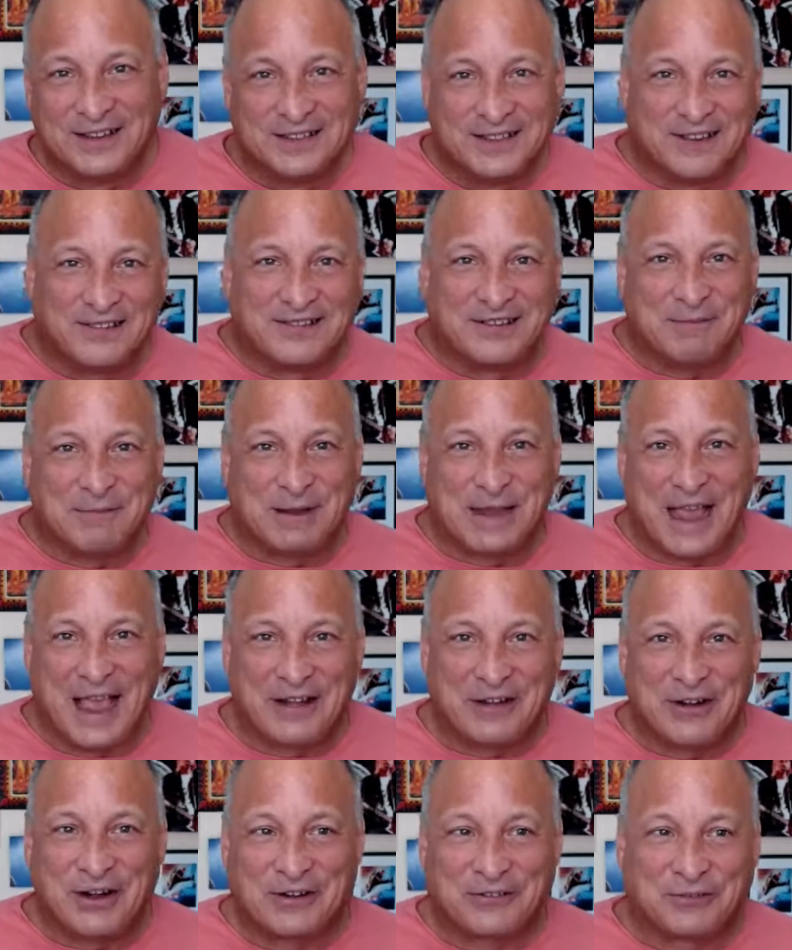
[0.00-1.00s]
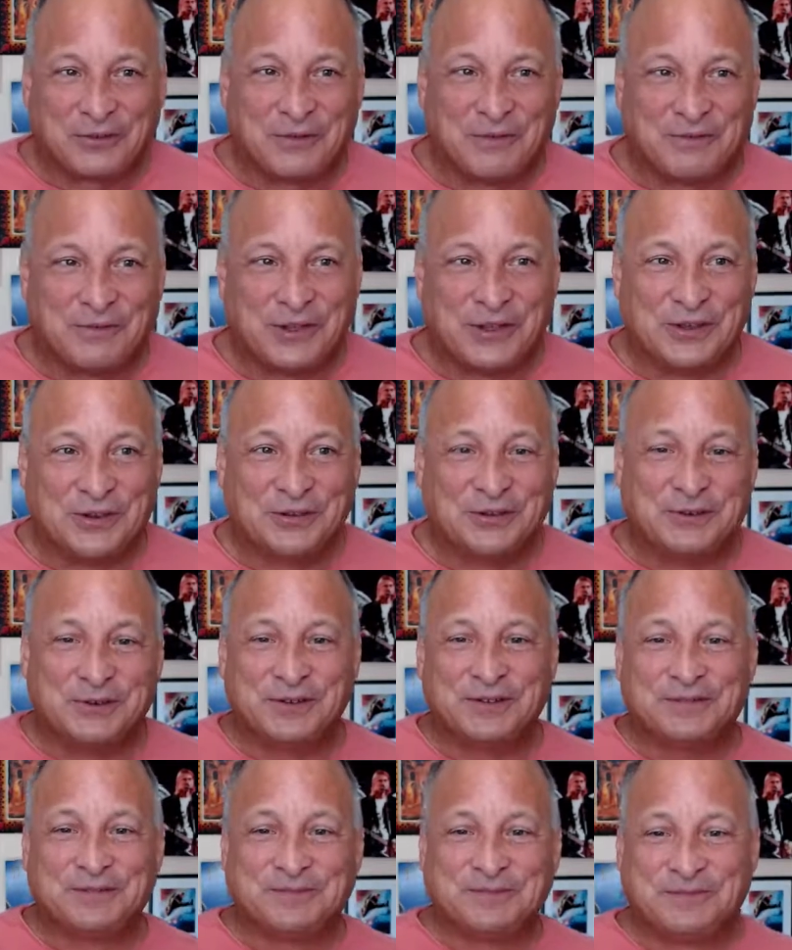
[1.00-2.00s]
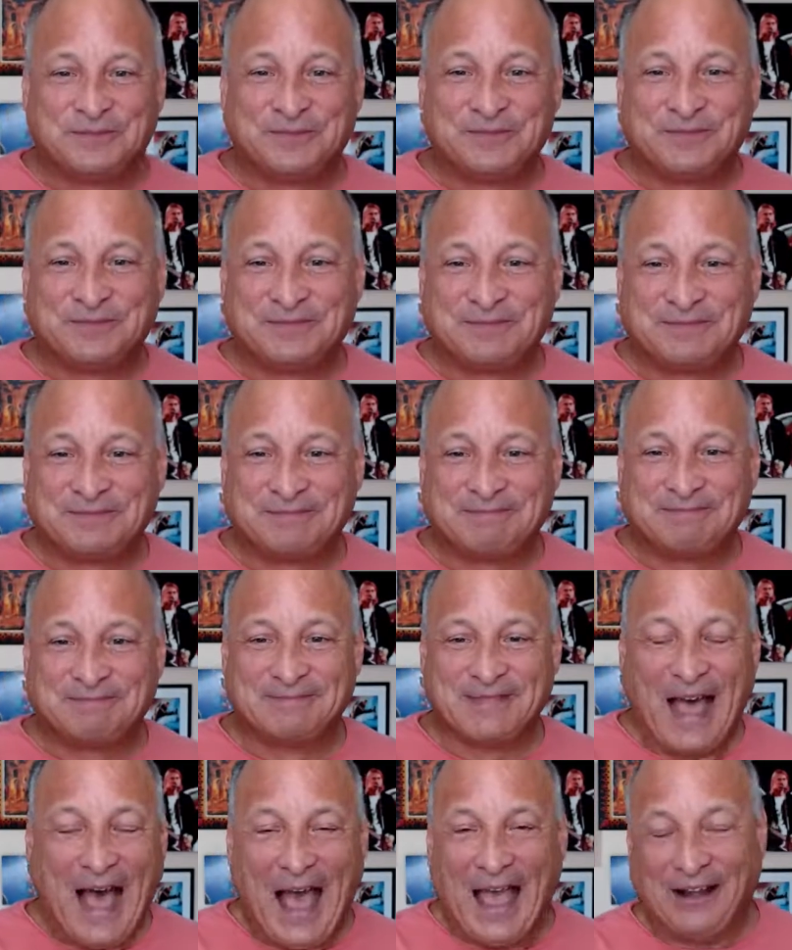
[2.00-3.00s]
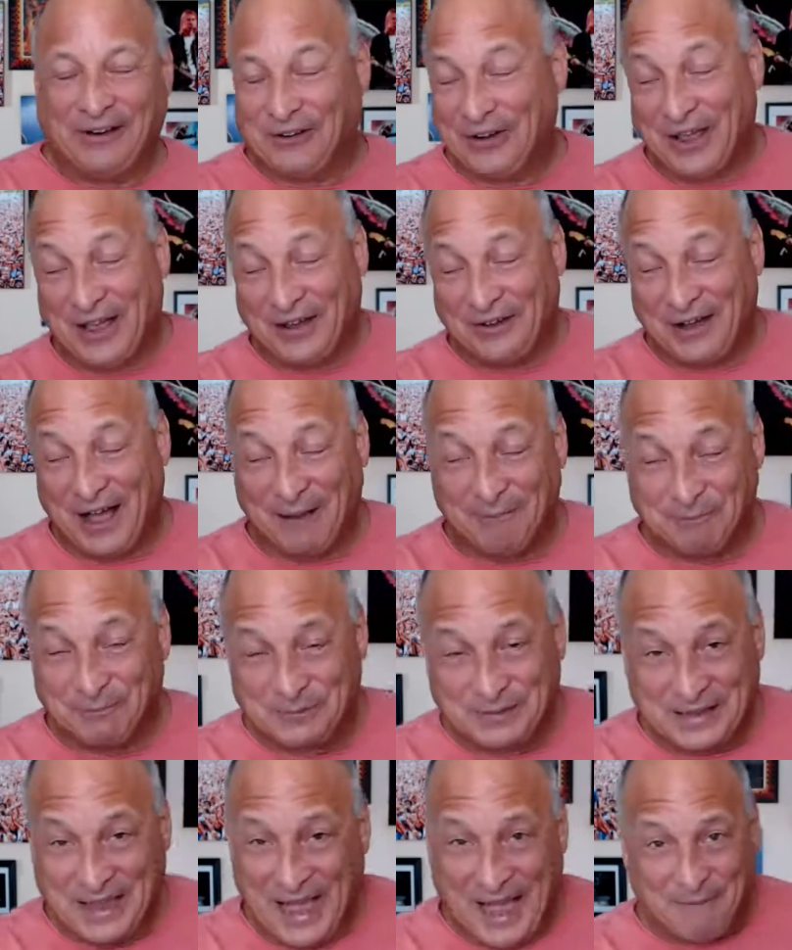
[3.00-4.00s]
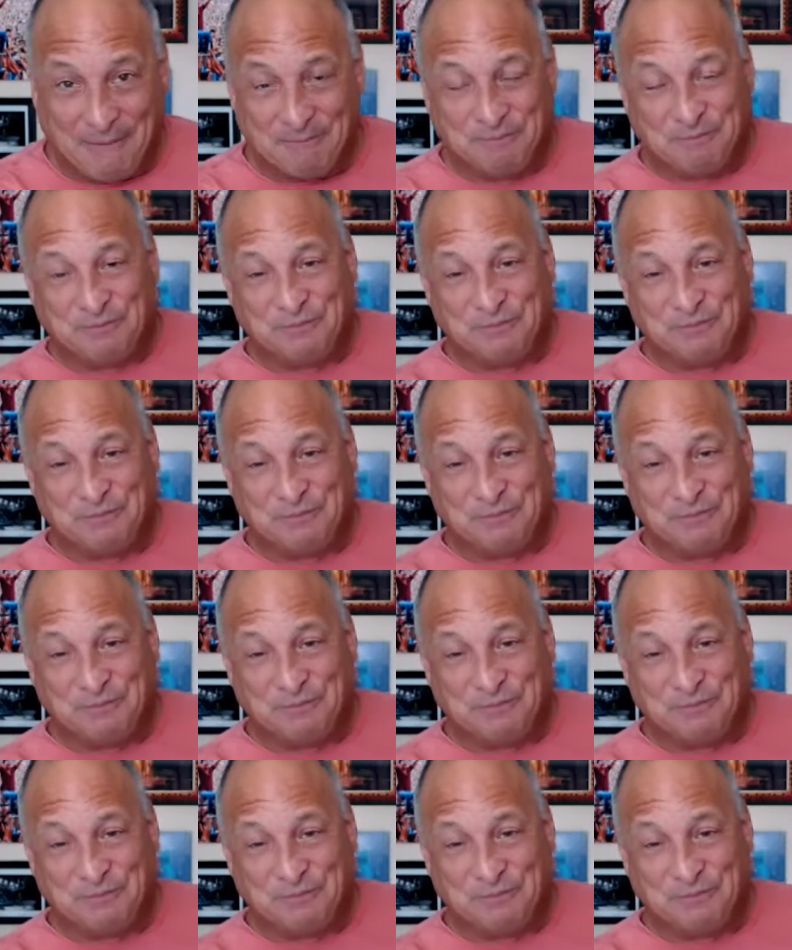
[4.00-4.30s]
The Jimi Hendrix Review. I don't know. I'm